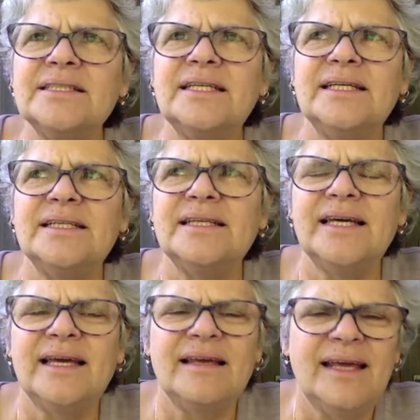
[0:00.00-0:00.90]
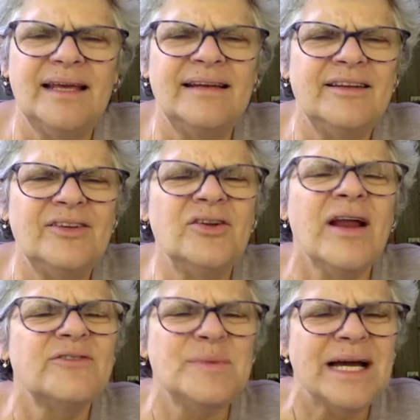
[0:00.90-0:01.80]
you don't
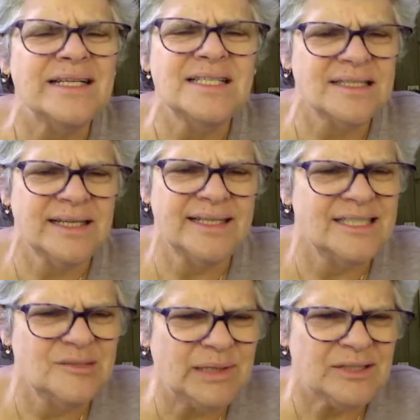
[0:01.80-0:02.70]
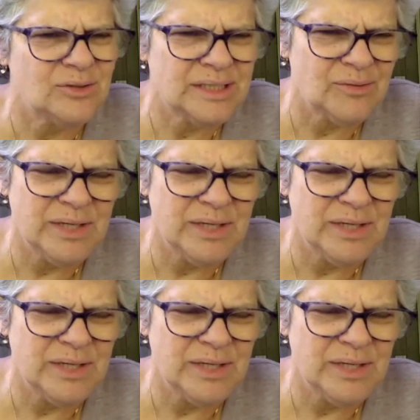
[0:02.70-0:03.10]
have to be isolated to be lonely.